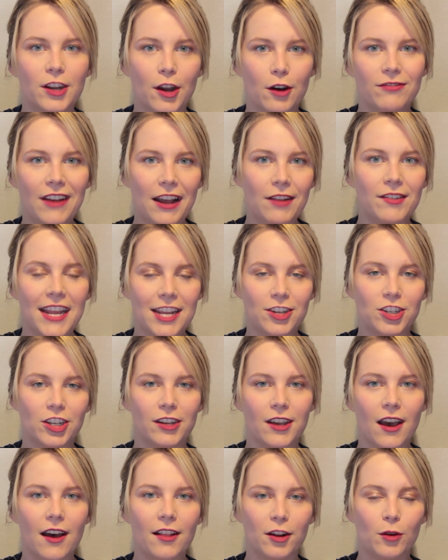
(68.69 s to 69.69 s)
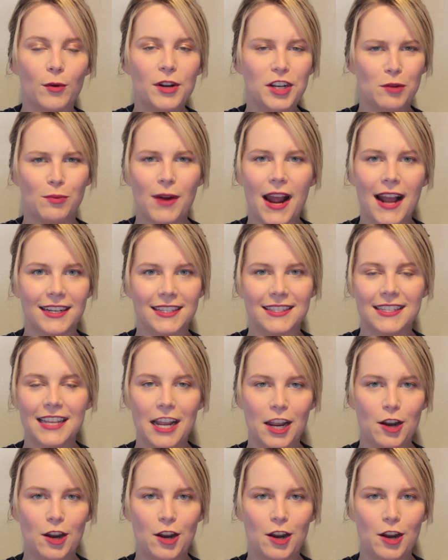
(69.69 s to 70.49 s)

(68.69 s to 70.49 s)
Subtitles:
foundation color when you're practicing.